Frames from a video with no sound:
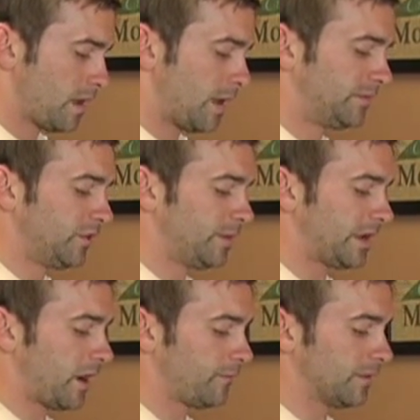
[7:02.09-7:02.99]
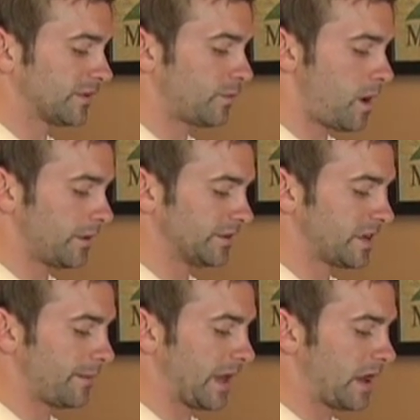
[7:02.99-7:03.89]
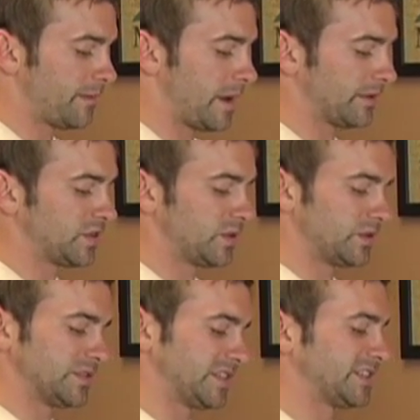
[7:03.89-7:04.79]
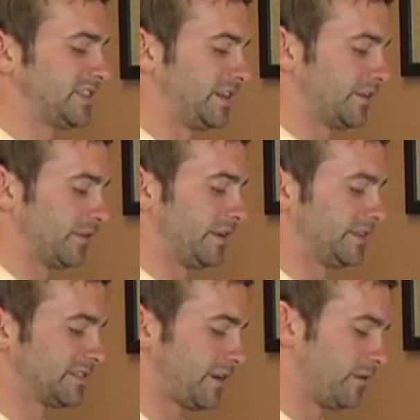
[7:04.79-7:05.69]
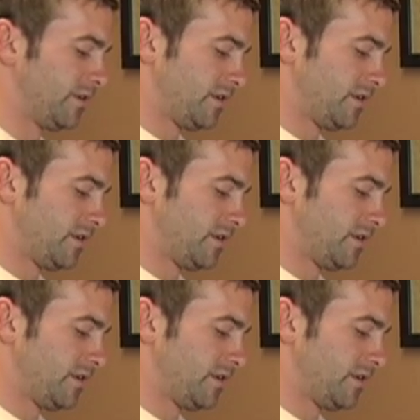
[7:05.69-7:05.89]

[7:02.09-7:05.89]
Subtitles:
And do be careful, this water is coming out at about 260 degrees. So